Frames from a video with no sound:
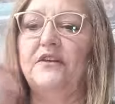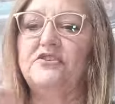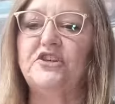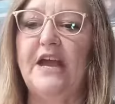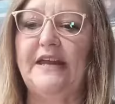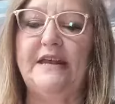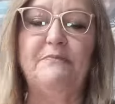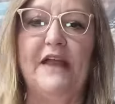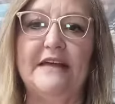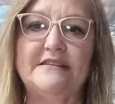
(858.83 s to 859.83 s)
shiny
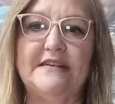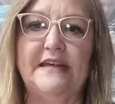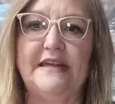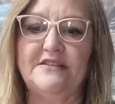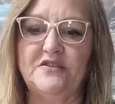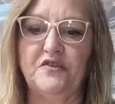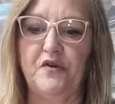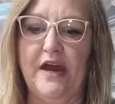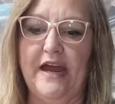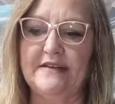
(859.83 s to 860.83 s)
plastic Easter
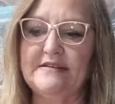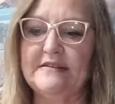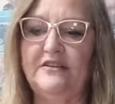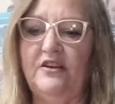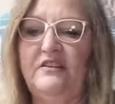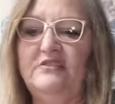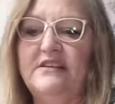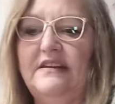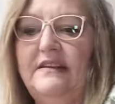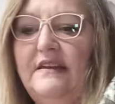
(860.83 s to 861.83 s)
grass. You can
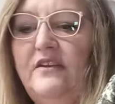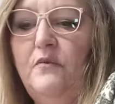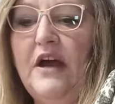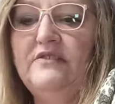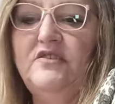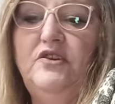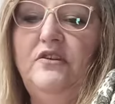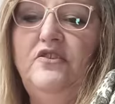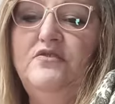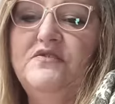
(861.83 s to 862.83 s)
use anything you want to. You
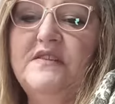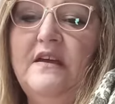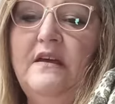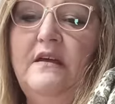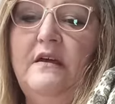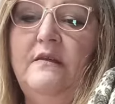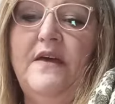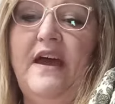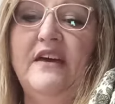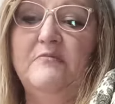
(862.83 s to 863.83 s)
can use
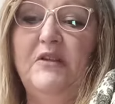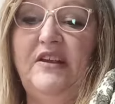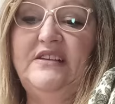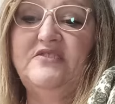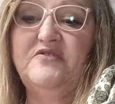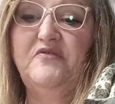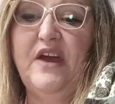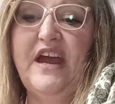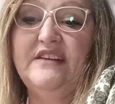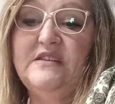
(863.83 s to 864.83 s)
the edible Easter
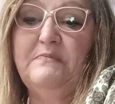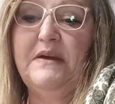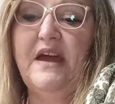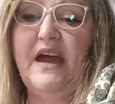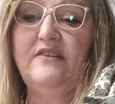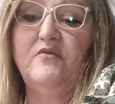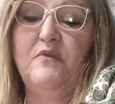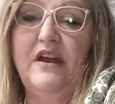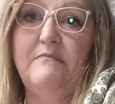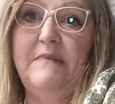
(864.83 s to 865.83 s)
grass, but I
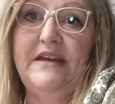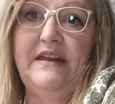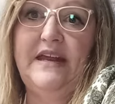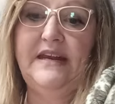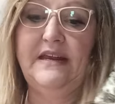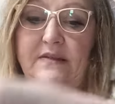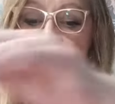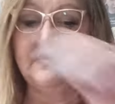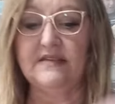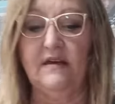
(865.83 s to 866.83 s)
don't recommend eating
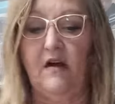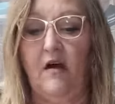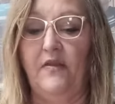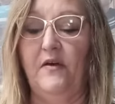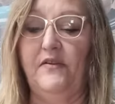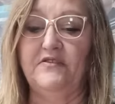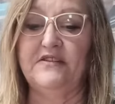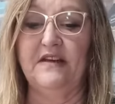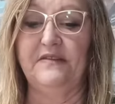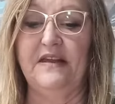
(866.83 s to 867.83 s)
these. Although
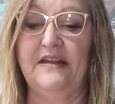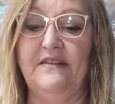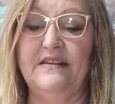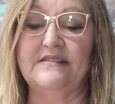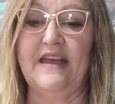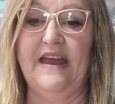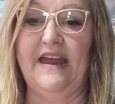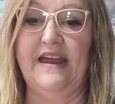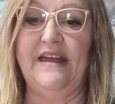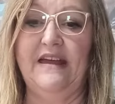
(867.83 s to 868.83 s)
there's nothing in this
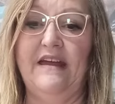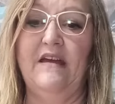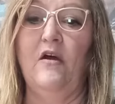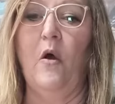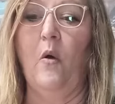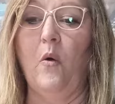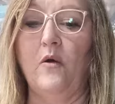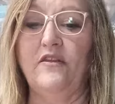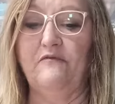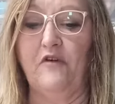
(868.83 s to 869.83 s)
egg
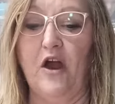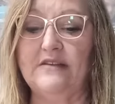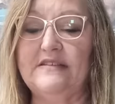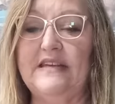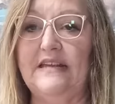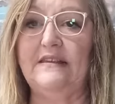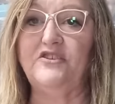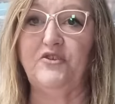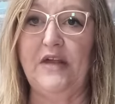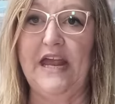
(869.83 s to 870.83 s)
or the frosting
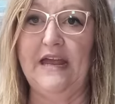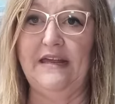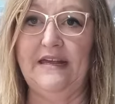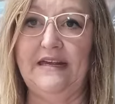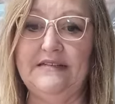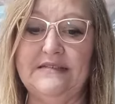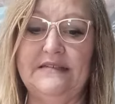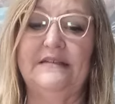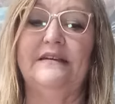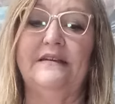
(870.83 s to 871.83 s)
that you can't eat,